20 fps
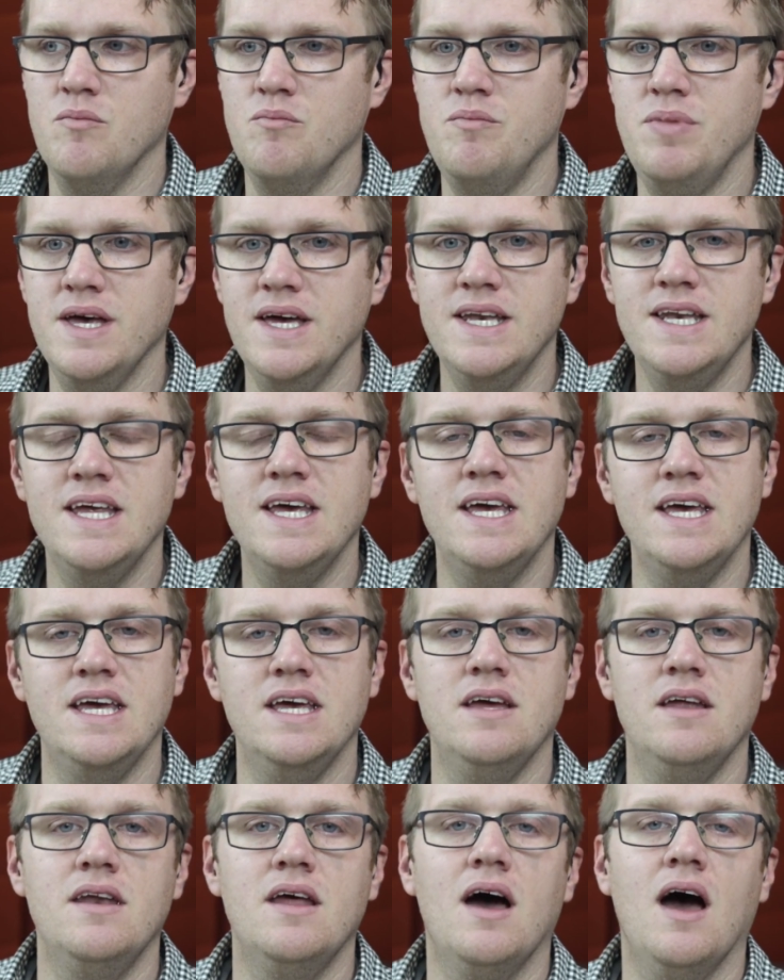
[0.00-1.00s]
been
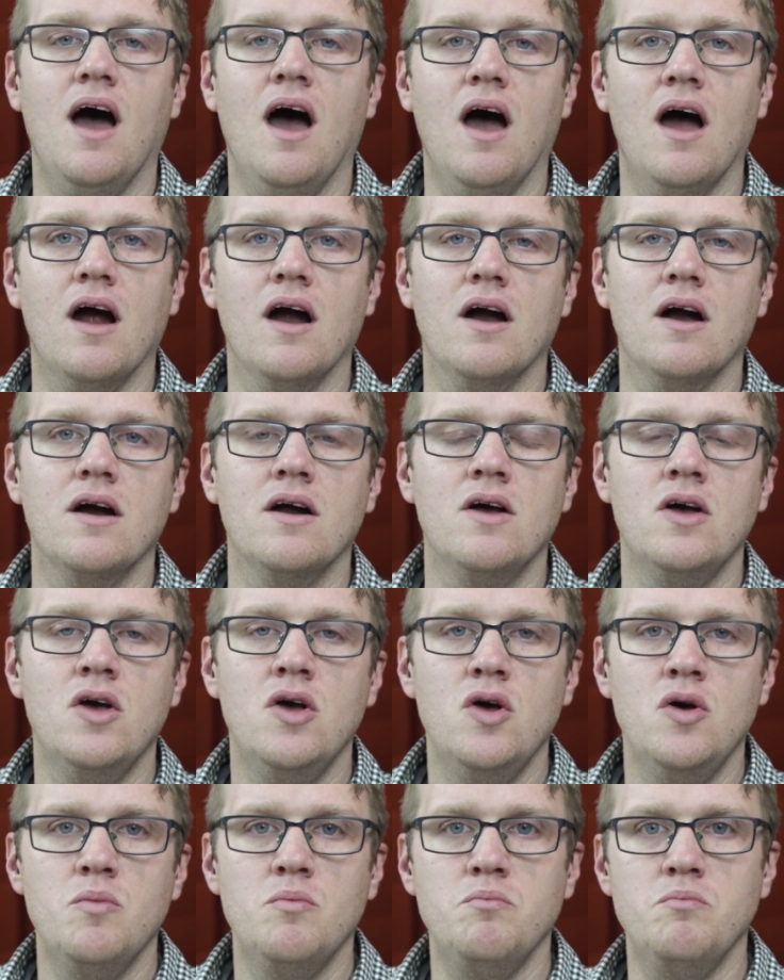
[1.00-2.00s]
in our
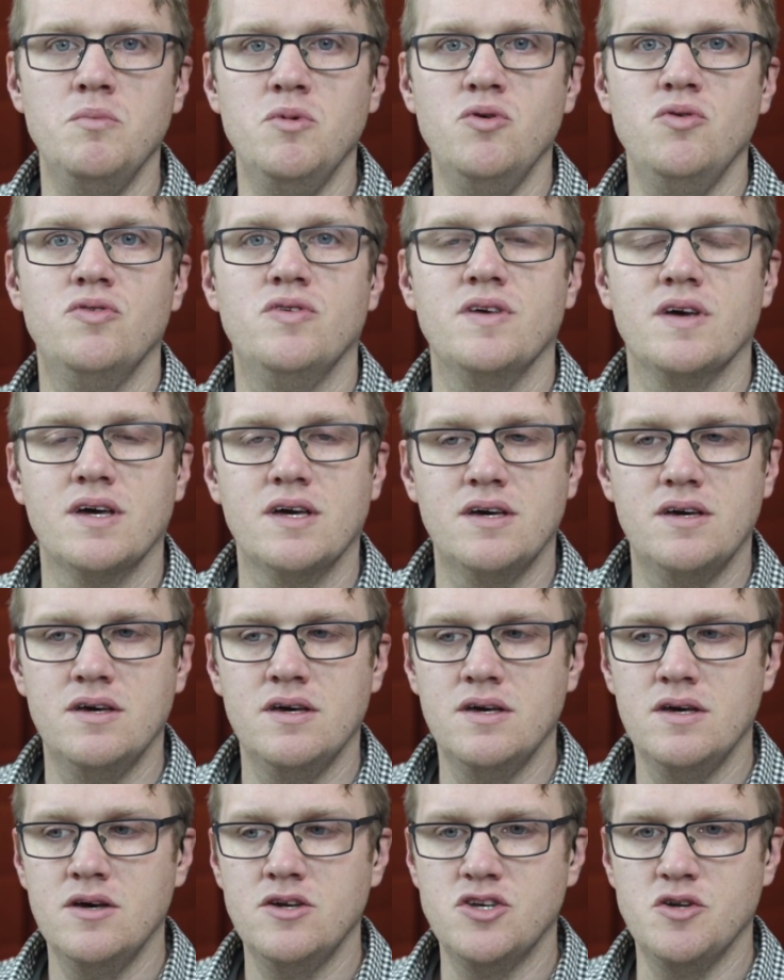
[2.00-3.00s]
music
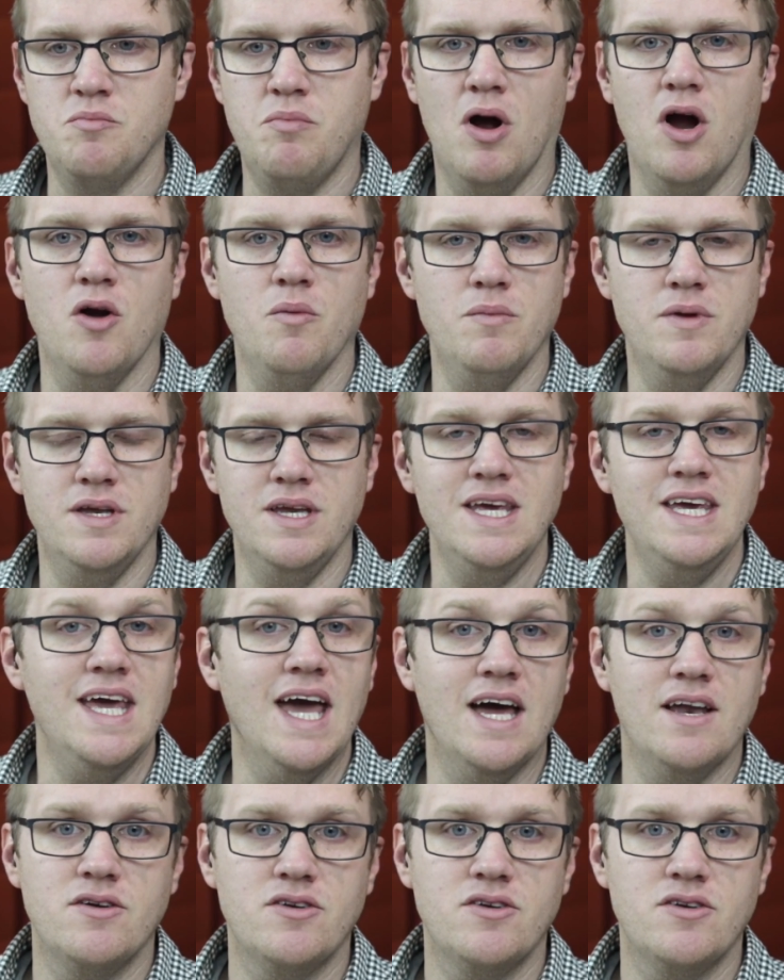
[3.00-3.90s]
department yet.